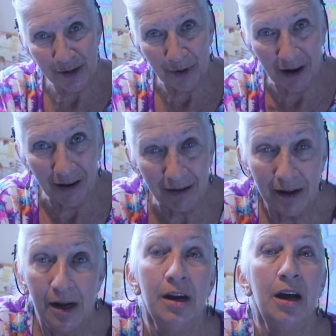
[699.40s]
you all
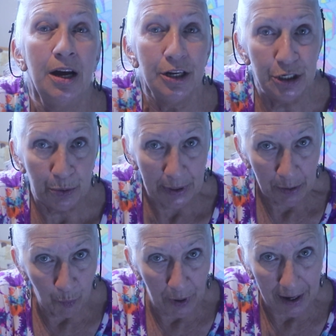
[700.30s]

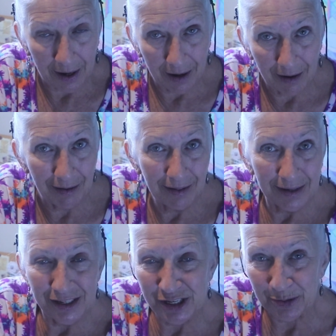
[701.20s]
doing well,
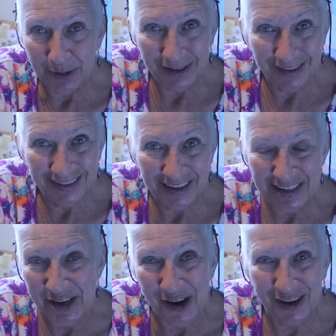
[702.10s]
enjoying the
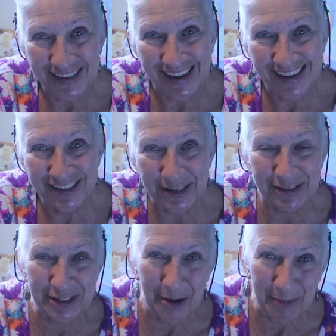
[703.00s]
dog days of
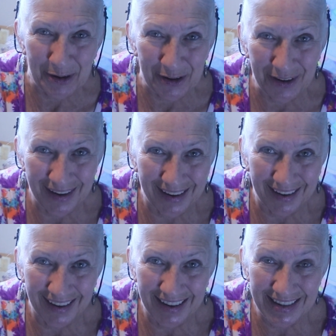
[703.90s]
summer,
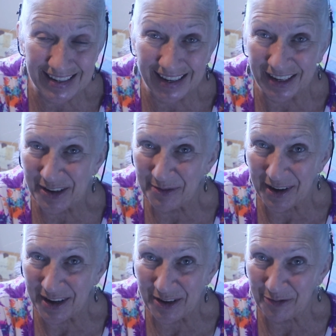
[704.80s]
and getting
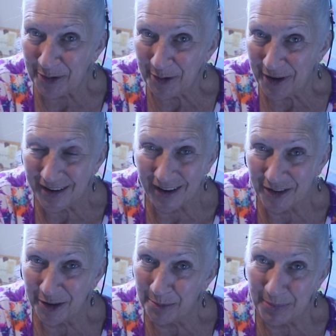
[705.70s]
ready for
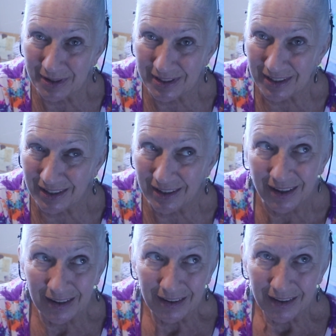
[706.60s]
another busy
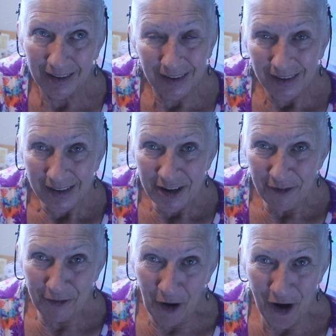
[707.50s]

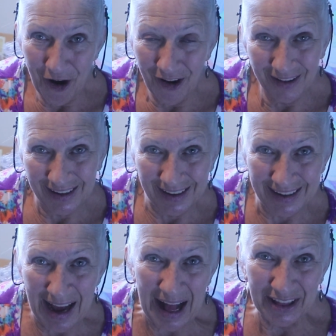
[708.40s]
fall
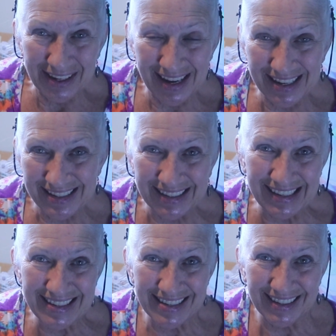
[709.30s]
and holiday
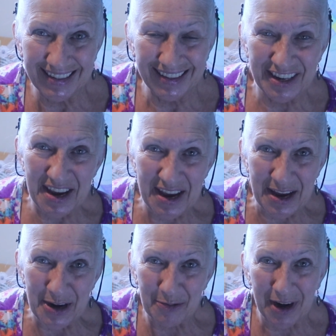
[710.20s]
season,
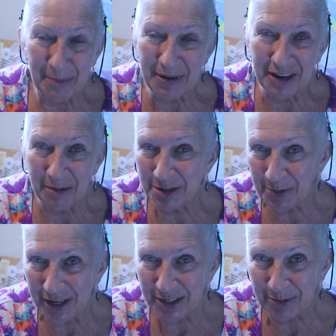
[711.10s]
and wrapping up
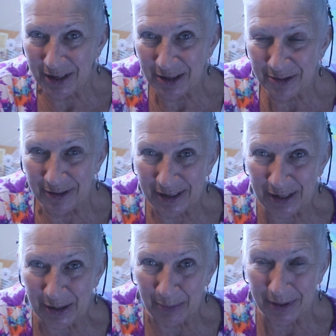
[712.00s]

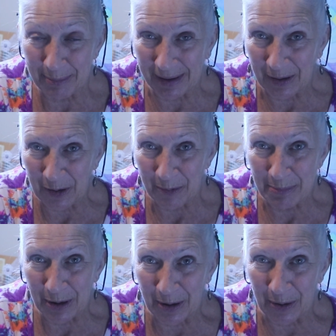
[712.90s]
2023 with a big old
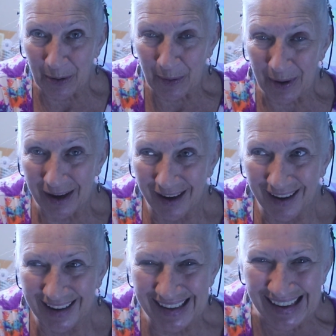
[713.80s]
bow.
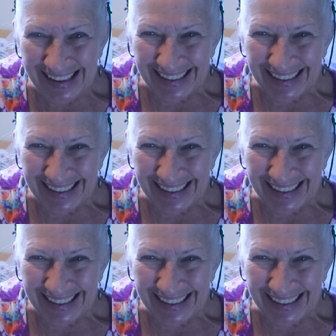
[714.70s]
And